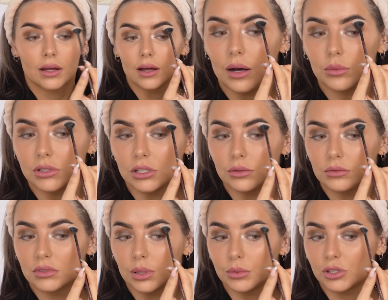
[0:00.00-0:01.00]
That was a
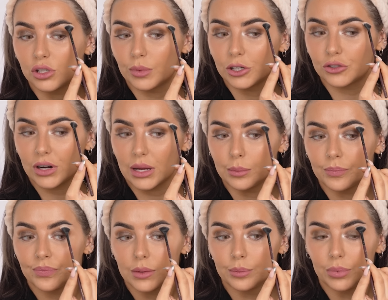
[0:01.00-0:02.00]
something to do with my dream.
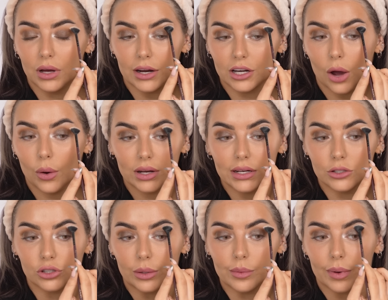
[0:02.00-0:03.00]
But I know I didn't
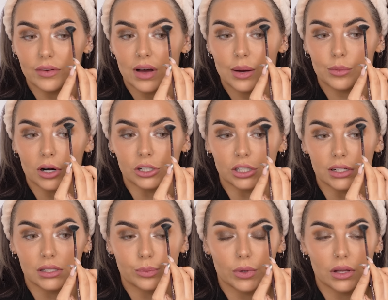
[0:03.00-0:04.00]
dream about fan
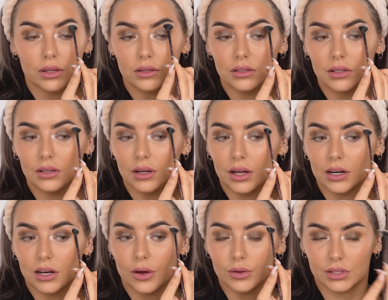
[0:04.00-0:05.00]
brushes, but I don't
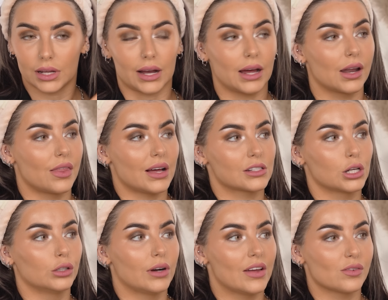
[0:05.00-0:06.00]
know, it was like I had a That's So
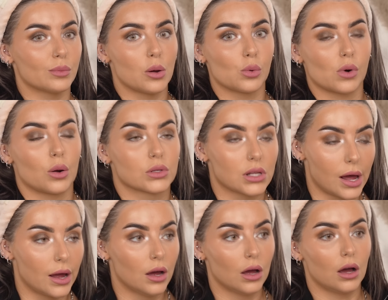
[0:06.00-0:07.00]
Raven moment where I was
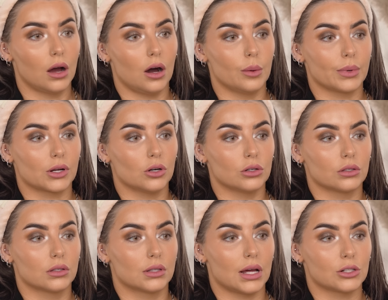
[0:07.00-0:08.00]
like, oh my
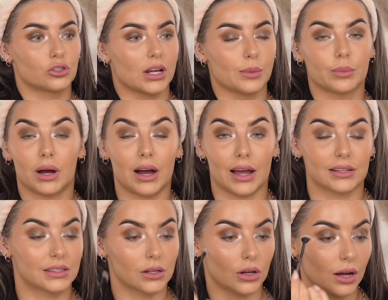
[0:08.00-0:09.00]
god, that dream, but I
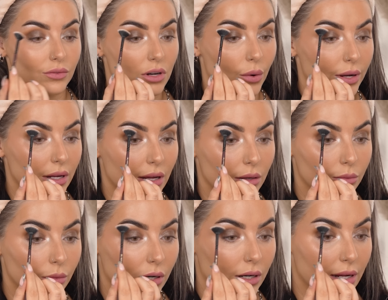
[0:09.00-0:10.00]
still have no idea
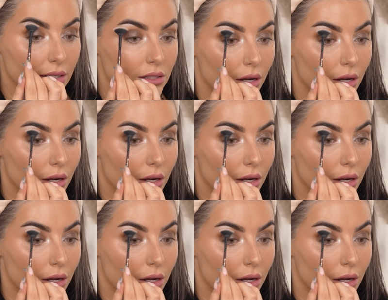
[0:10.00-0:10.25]
what it is.